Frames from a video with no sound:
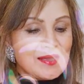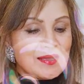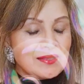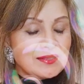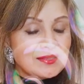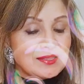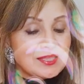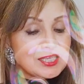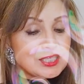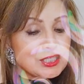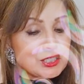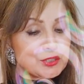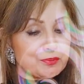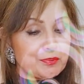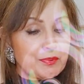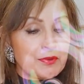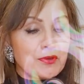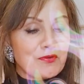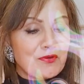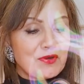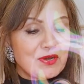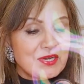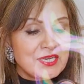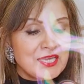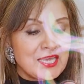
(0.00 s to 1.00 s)
The
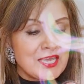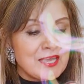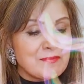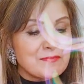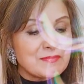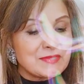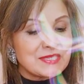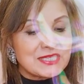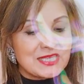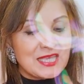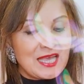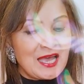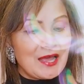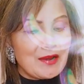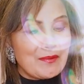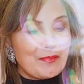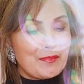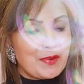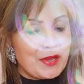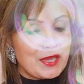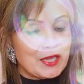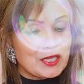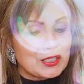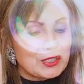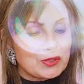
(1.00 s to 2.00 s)
Spirit himself
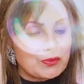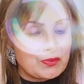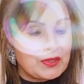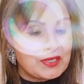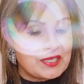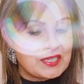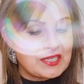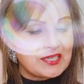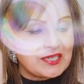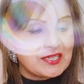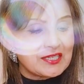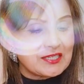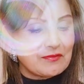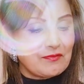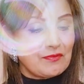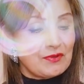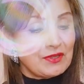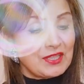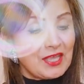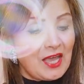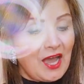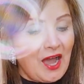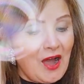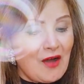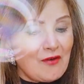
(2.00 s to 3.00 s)
bears witness
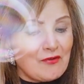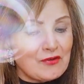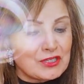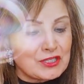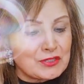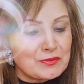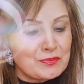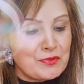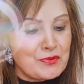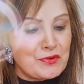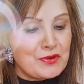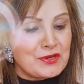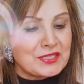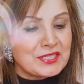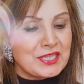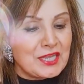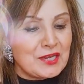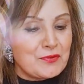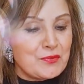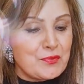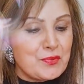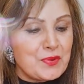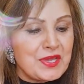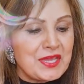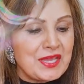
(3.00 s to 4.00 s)
with our spirit
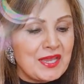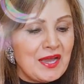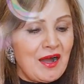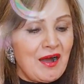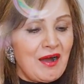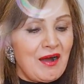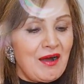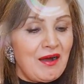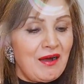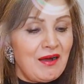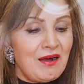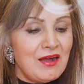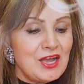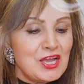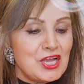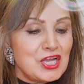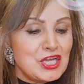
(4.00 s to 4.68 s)
that we are